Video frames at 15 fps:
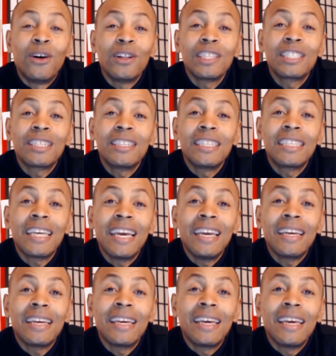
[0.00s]
and all it's going to
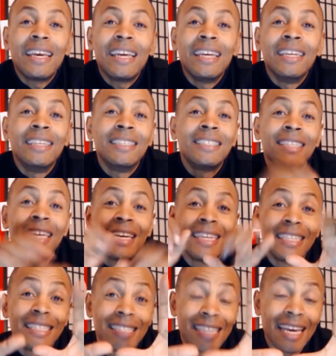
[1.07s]
take is
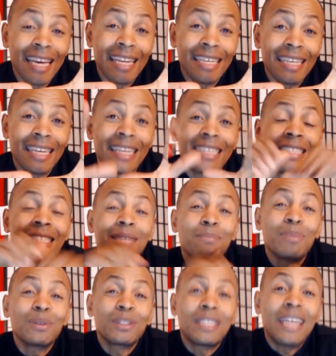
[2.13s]
10
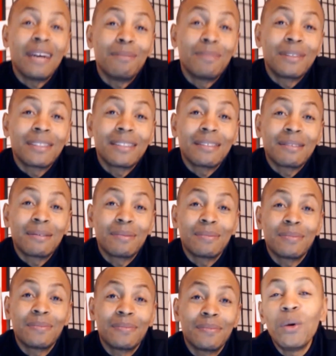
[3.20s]
simple steps.
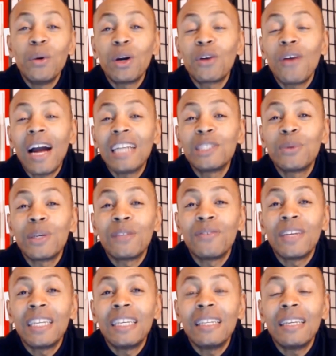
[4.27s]
If you were a
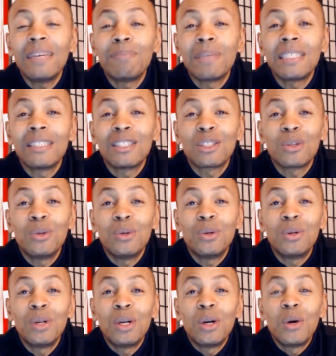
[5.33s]
graduate of any business
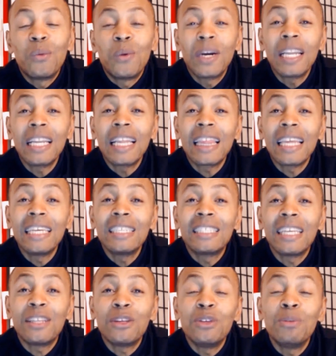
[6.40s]
school, one of the
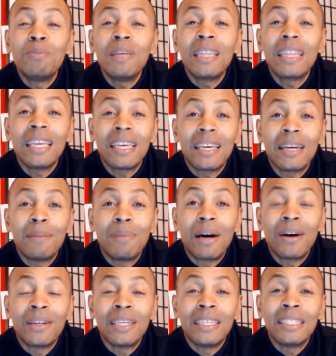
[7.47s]
things that you'd be thinking
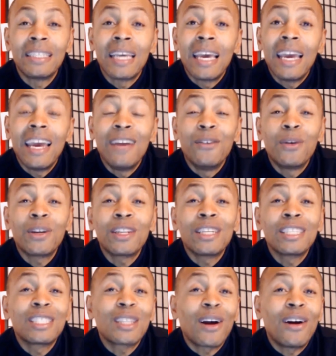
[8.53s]
about is, in
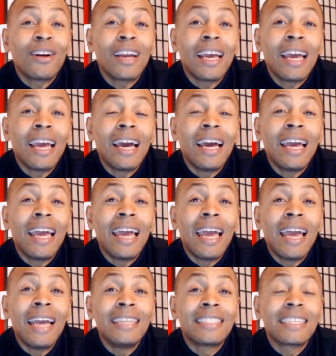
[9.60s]
order to start
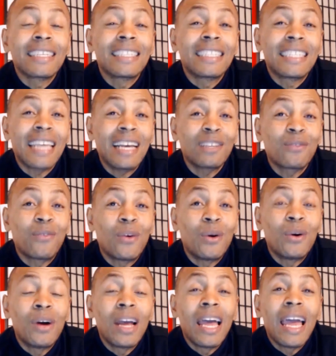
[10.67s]
a
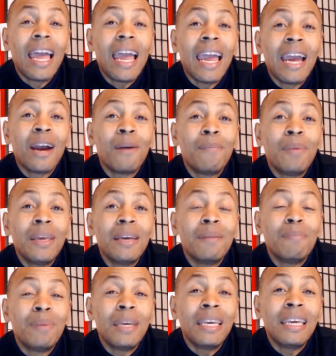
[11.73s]
successful
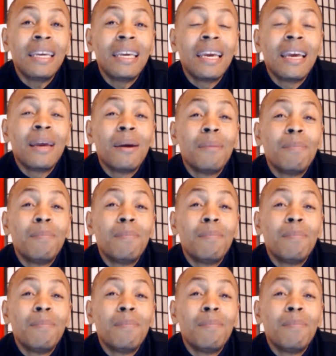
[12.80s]
Airbnb